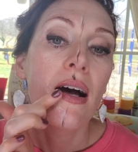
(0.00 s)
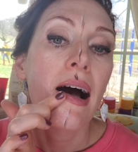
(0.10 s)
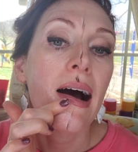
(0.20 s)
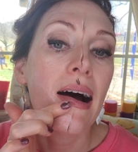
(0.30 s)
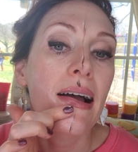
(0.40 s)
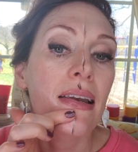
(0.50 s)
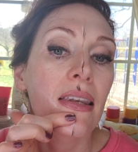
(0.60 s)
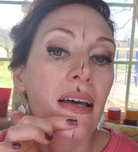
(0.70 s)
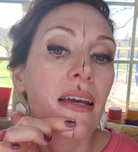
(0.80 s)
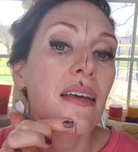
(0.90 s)
I
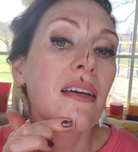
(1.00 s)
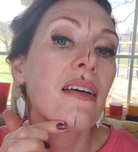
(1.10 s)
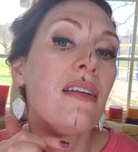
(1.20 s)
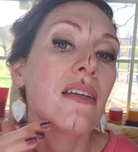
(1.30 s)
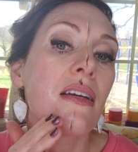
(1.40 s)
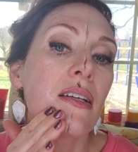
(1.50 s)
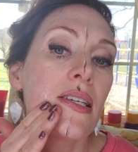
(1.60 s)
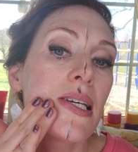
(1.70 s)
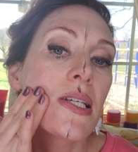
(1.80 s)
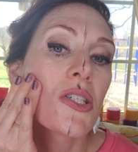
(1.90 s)
like it. It
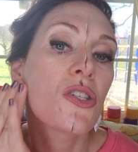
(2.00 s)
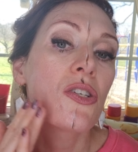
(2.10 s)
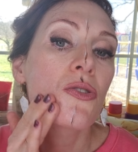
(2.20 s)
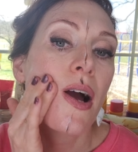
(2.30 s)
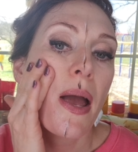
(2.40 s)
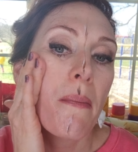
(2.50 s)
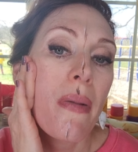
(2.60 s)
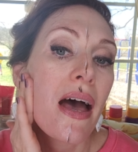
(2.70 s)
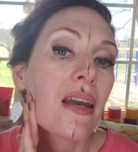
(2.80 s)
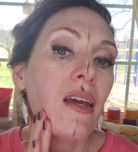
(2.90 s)
tends to dry
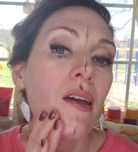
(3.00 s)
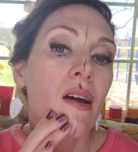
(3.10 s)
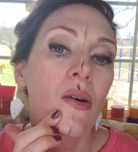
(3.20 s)
matte,